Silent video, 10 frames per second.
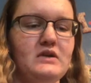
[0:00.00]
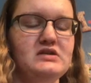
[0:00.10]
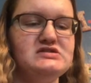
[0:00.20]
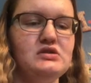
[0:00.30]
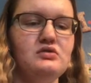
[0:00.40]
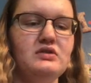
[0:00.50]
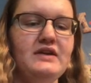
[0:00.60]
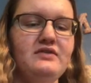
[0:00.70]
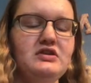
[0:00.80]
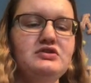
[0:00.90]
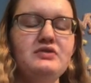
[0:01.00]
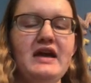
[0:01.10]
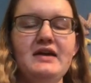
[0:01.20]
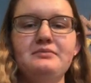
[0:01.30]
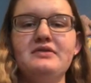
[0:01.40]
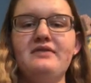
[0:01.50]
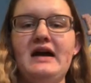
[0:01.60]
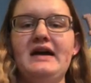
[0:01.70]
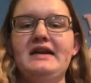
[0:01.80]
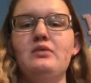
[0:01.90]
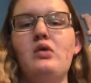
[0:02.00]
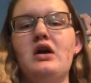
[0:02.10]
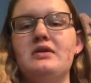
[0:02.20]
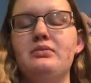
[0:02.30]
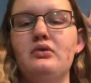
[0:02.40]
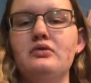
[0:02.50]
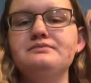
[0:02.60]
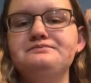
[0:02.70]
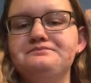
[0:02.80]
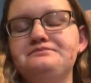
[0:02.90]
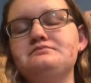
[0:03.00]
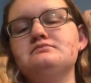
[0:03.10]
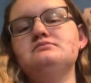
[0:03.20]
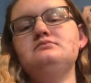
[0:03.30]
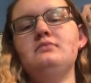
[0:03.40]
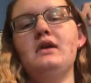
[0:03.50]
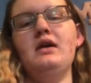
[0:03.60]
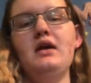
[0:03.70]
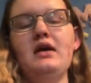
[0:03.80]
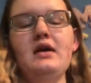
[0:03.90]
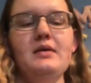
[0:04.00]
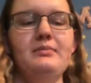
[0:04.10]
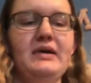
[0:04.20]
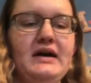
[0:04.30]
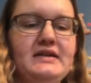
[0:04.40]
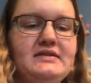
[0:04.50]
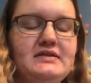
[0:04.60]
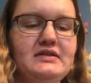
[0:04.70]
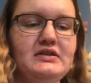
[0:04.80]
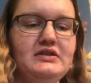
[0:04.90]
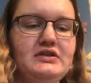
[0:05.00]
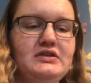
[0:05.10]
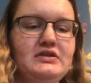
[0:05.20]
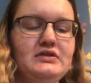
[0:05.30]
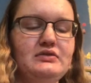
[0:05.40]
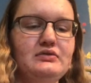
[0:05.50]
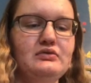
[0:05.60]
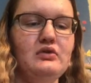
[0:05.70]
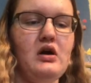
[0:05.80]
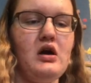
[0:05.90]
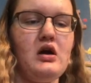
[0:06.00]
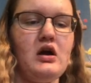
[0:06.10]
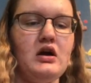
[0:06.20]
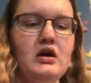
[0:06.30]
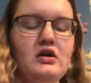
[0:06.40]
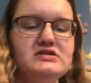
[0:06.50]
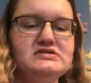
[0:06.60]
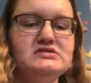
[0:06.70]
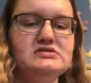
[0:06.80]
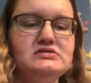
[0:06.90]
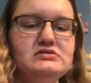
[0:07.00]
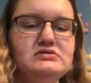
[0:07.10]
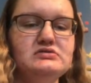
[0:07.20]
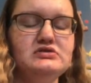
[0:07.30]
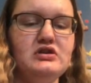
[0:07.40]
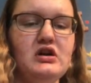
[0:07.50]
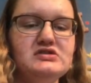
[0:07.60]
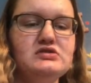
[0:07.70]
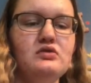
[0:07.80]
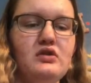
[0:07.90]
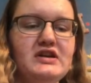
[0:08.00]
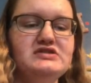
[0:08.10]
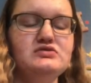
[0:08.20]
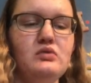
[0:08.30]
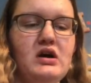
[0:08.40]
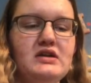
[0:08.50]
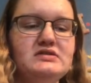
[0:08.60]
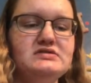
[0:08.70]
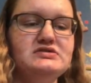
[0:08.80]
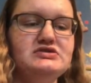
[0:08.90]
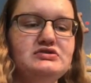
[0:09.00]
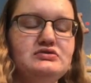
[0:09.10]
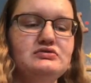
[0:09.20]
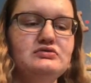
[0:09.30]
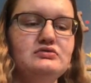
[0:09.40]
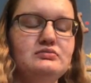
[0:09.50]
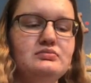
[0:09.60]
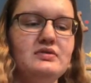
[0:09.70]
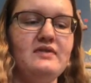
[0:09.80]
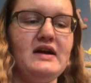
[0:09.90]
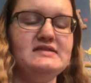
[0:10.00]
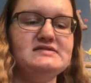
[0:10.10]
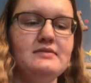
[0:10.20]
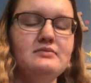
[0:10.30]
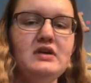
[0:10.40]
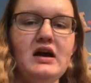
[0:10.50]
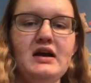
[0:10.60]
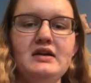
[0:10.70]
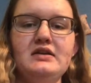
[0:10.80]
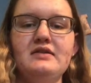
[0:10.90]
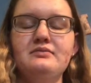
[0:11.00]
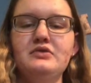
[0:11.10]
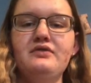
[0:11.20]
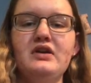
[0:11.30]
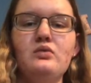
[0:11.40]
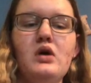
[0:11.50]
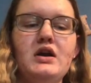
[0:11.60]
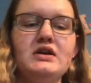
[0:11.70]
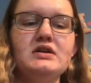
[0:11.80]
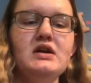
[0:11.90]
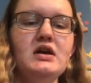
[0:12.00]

So you can provide a water bowl, but you're also going to want to provide some kind of moving water.